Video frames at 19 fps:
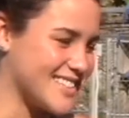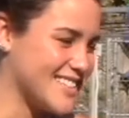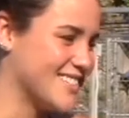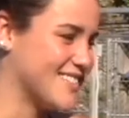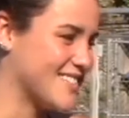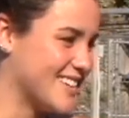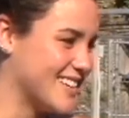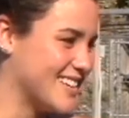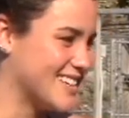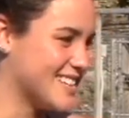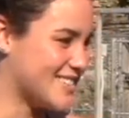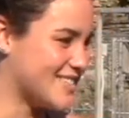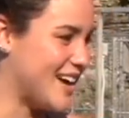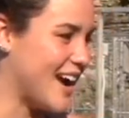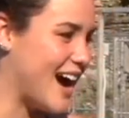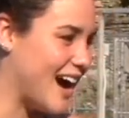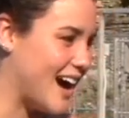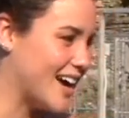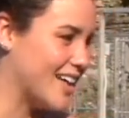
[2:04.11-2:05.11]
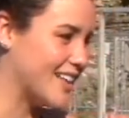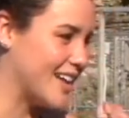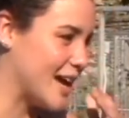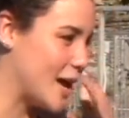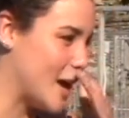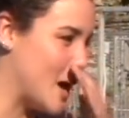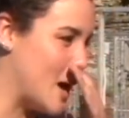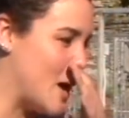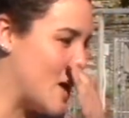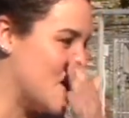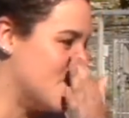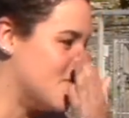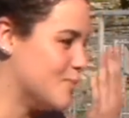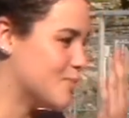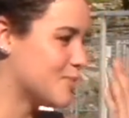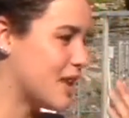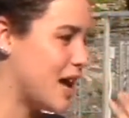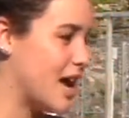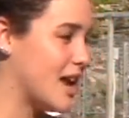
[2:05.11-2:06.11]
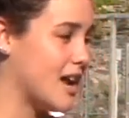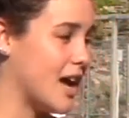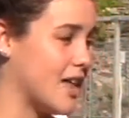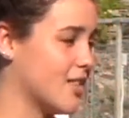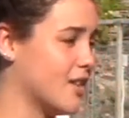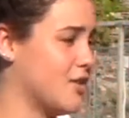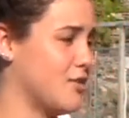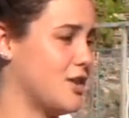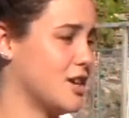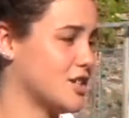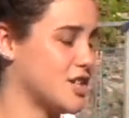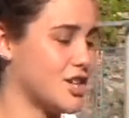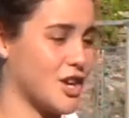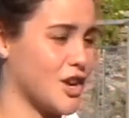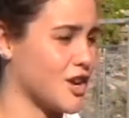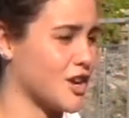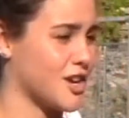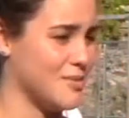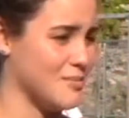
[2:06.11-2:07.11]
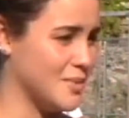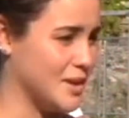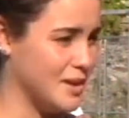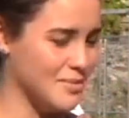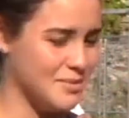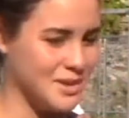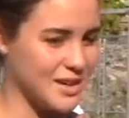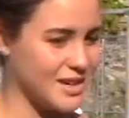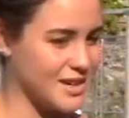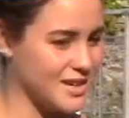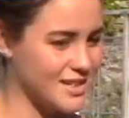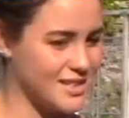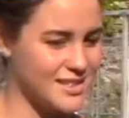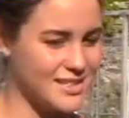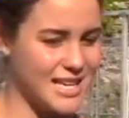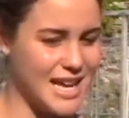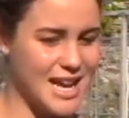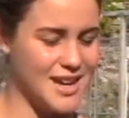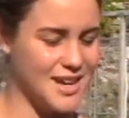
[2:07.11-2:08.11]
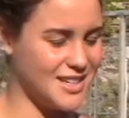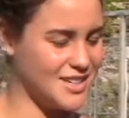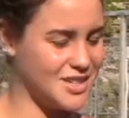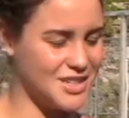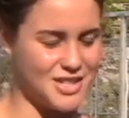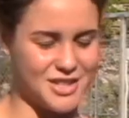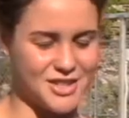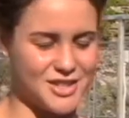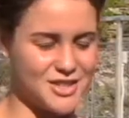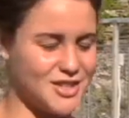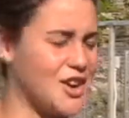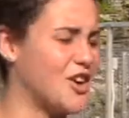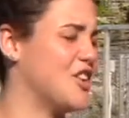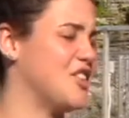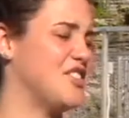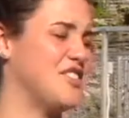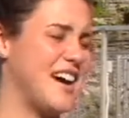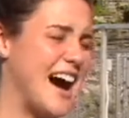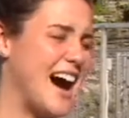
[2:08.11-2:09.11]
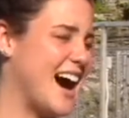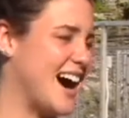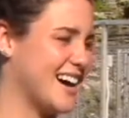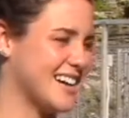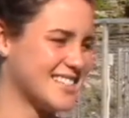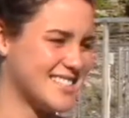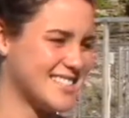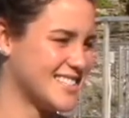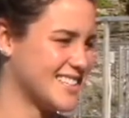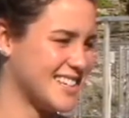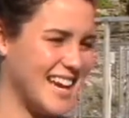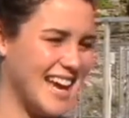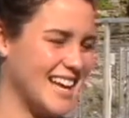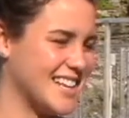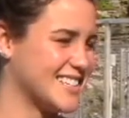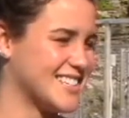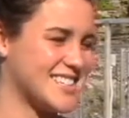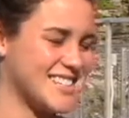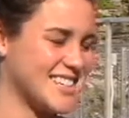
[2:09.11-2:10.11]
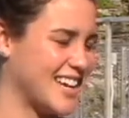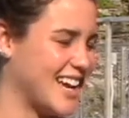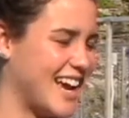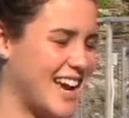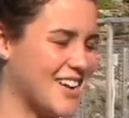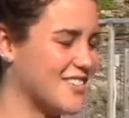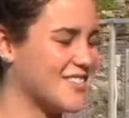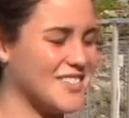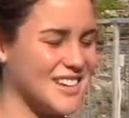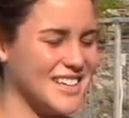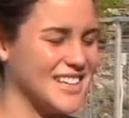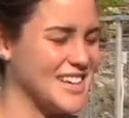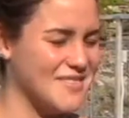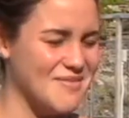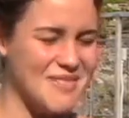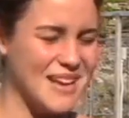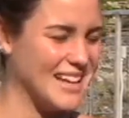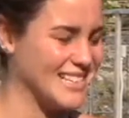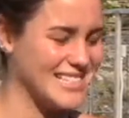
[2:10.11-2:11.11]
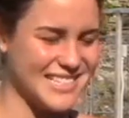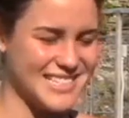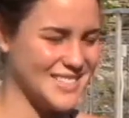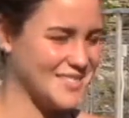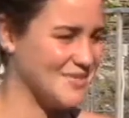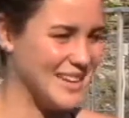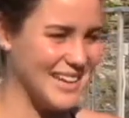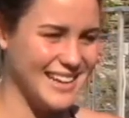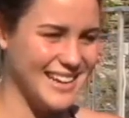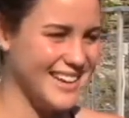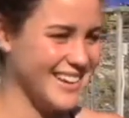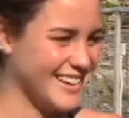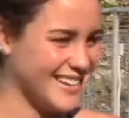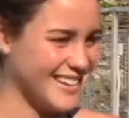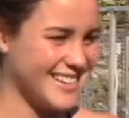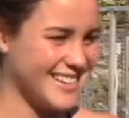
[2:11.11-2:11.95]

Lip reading: It really is my highlight, and I love watching her compete because she's so fast. It really amazes me.